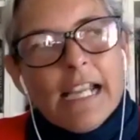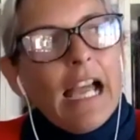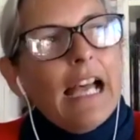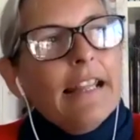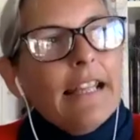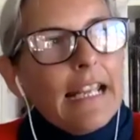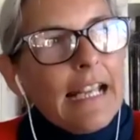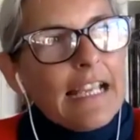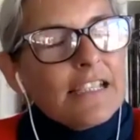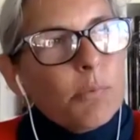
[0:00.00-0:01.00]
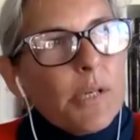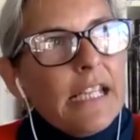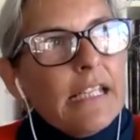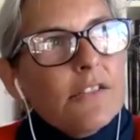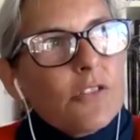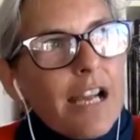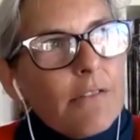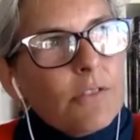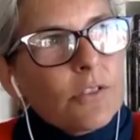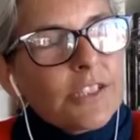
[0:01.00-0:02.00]
And then as we
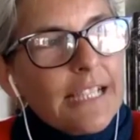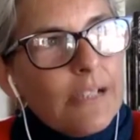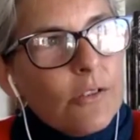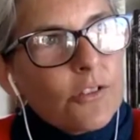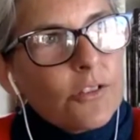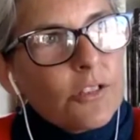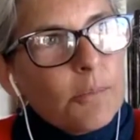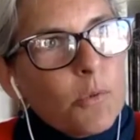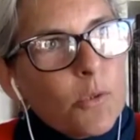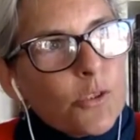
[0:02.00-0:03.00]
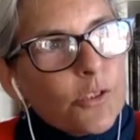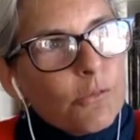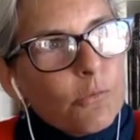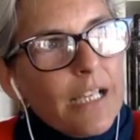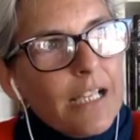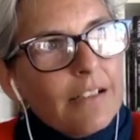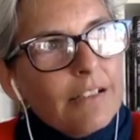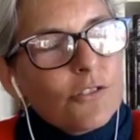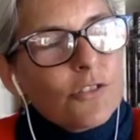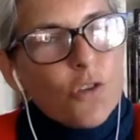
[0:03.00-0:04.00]
traveled south to the more sort of
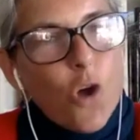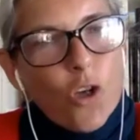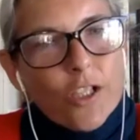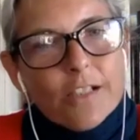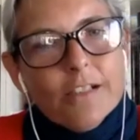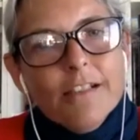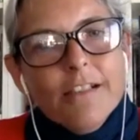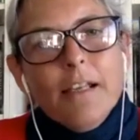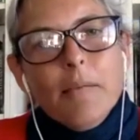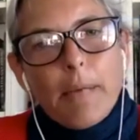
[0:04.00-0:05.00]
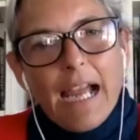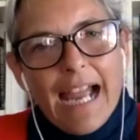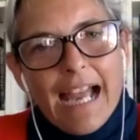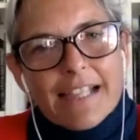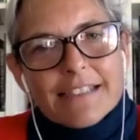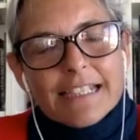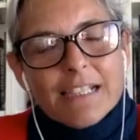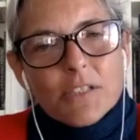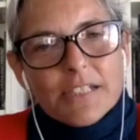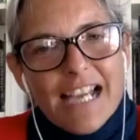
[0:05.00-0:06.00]
well-trodden paths, it
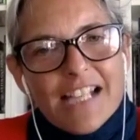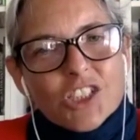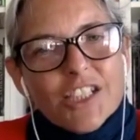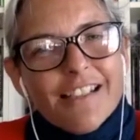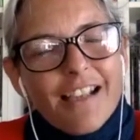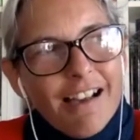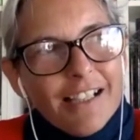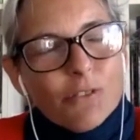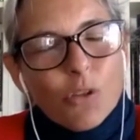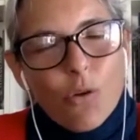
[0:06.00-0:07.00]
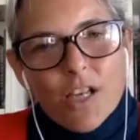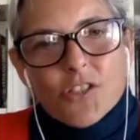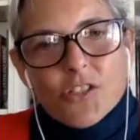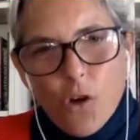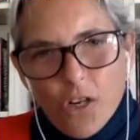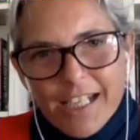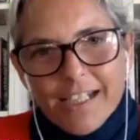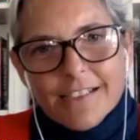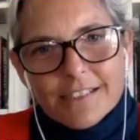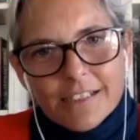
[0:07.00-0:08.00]
was actually kind of quite shocking
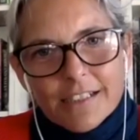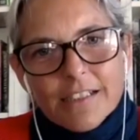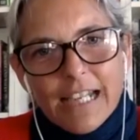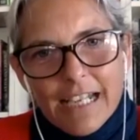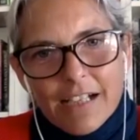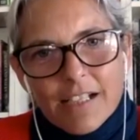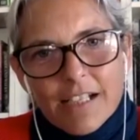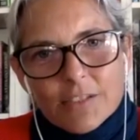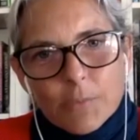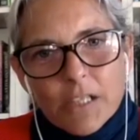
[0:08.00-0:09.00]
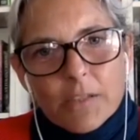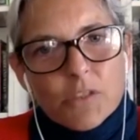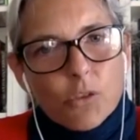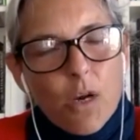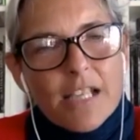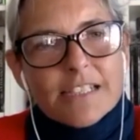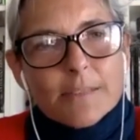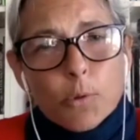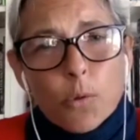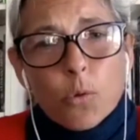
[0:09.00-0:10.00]
in certain areas where it was quite
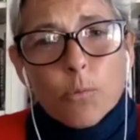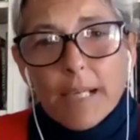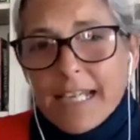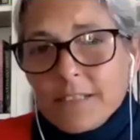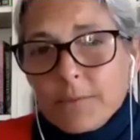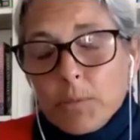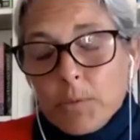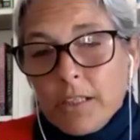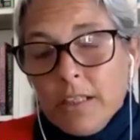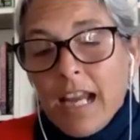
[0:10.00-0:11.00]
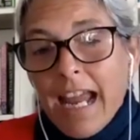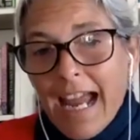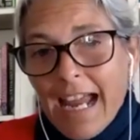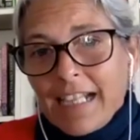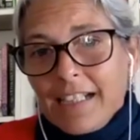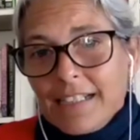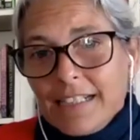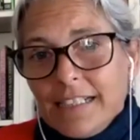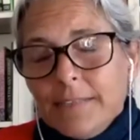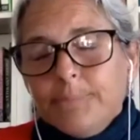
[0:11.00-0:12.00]
small bays we were anchored
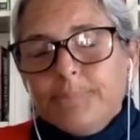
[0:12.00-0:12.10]
in.